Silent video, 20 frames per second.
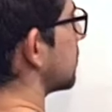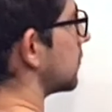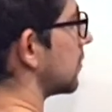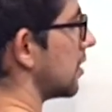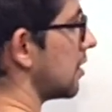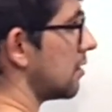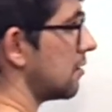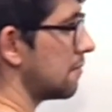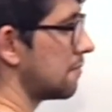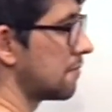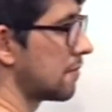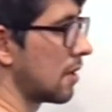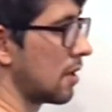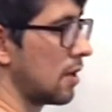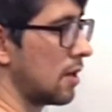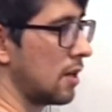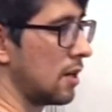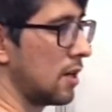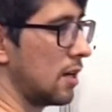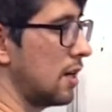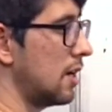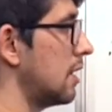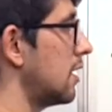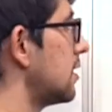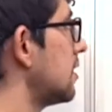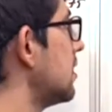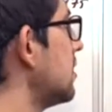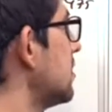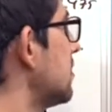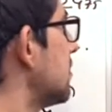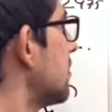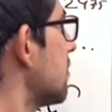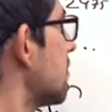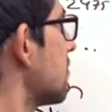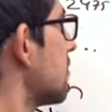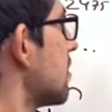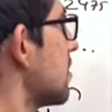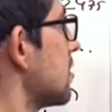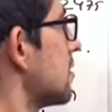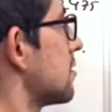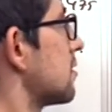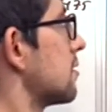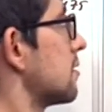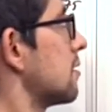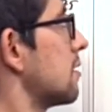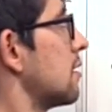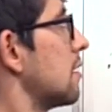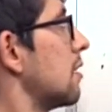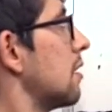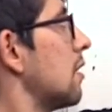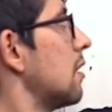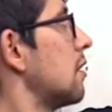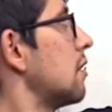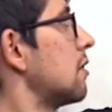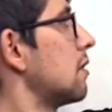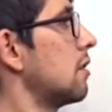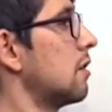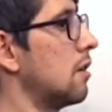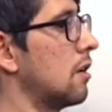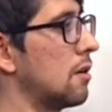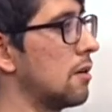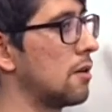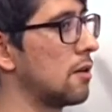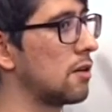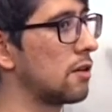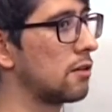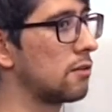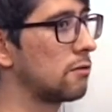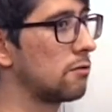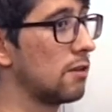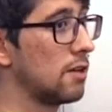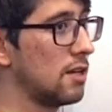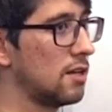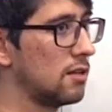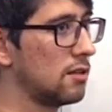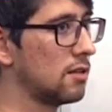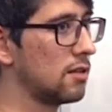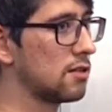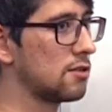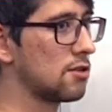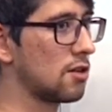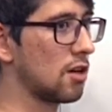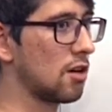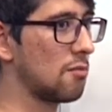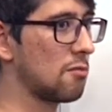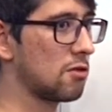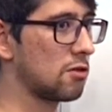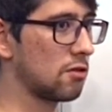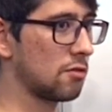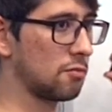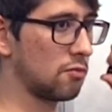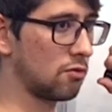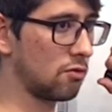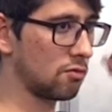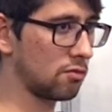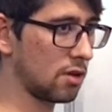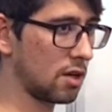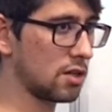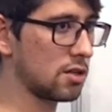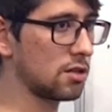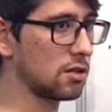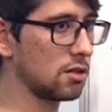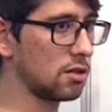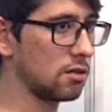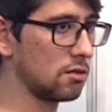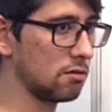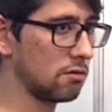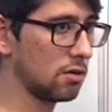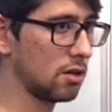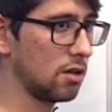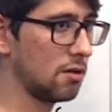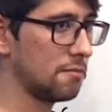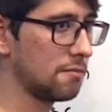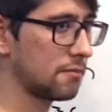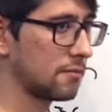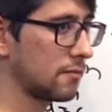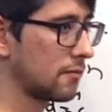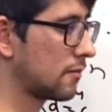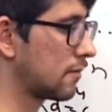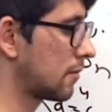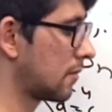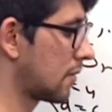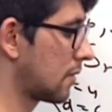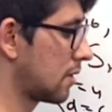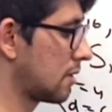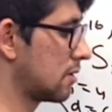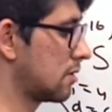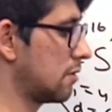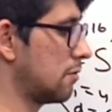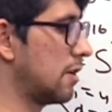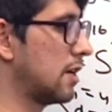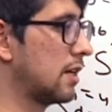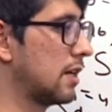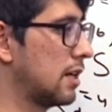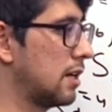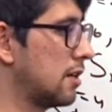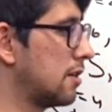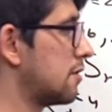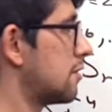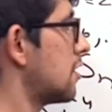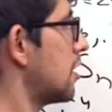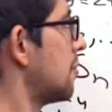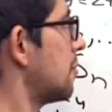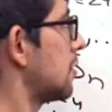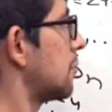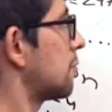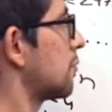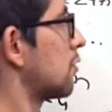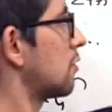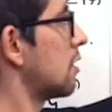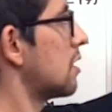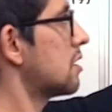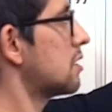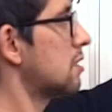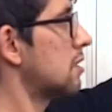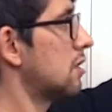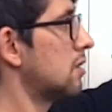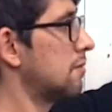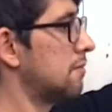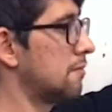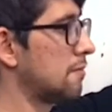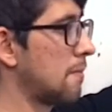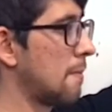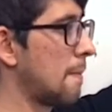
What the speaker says: right? And this series are creating geometric progression, okay? So again, geometric progression,